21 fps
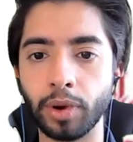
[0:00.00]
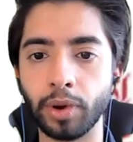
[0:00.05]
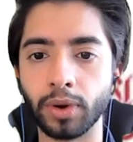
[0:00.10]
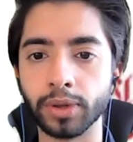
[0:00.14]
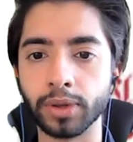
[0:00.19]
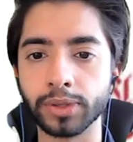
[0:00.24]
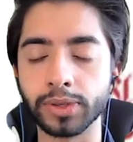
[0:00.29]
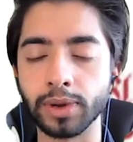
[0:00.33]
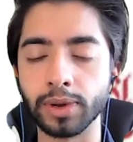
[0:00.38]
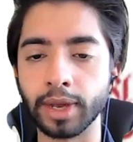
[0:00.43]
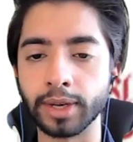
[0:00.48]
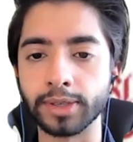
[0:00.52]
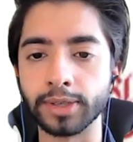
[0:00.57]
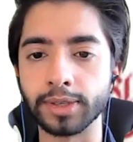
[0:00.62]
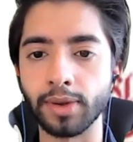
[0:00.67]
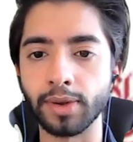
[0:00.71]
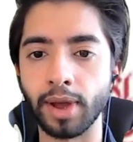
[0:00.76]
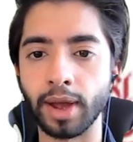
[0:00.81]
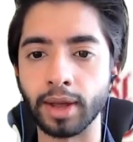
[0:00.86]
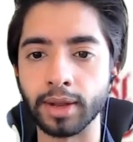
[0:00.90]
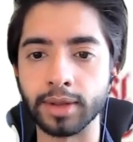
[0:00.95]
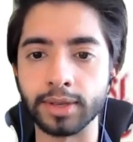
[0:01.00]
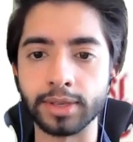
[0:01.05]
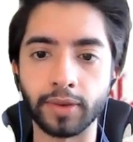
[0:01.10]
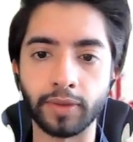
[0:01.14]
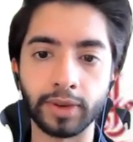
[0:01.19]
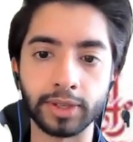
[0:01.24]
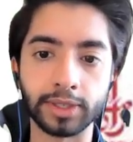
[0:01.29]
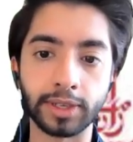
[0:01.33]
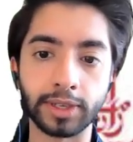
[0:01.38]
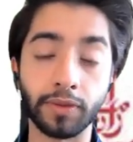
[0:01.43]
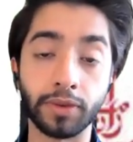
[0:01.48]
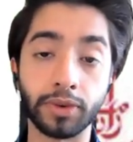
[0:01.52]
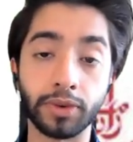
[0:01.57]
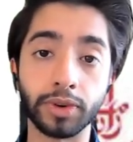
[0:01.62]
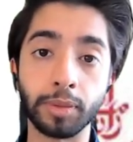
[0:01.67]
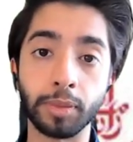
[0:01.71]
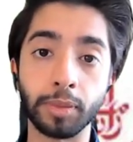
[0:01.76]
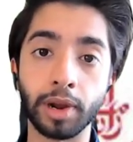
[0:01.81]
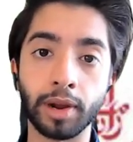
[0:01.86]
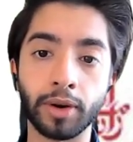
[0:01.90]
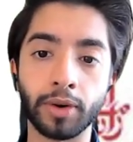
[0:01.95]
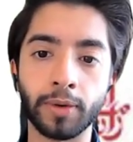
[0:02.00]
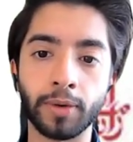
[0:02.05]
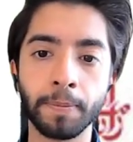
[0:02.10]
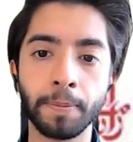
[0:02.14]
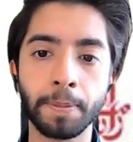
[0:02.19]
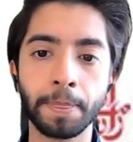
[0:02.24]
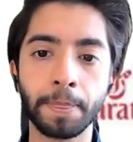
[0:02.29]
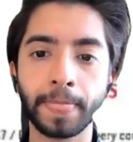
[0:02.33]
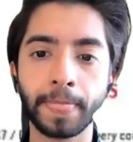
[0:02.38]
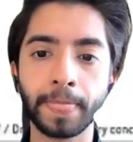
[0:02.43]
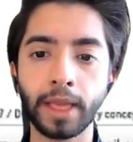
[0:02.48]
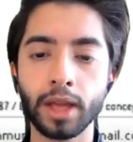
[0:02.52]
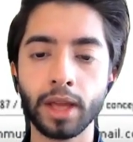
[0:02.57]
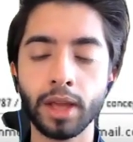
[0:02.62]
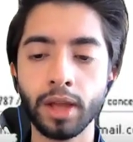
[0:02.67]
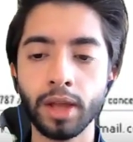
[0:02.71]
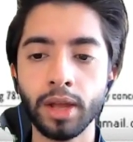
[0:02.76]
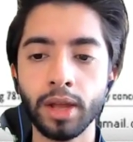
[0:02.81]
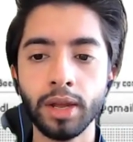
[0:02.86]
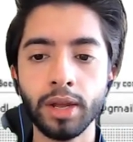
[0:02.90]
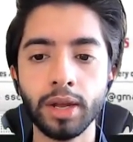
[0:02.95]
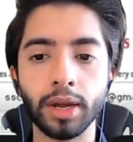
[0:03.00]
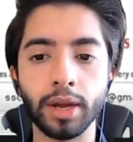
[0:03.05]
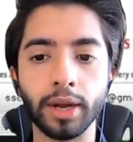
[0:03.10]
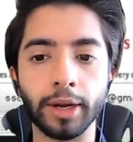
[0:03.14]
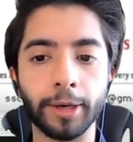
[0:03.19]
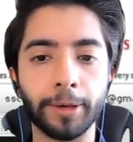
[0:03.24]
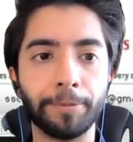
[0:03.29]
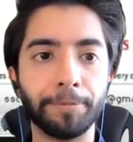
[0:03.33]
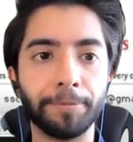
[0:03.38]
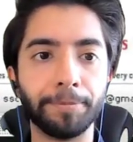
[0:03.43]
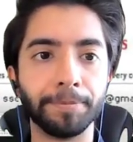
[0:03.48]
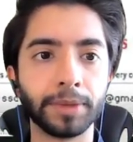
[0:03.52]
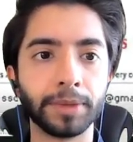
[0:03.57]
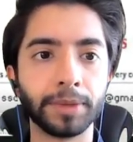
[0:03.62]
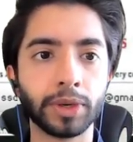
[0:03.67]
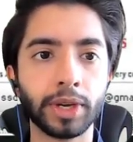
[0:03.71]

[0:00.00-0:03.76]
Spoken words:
Boeing also likes to add 787 Dreamliner.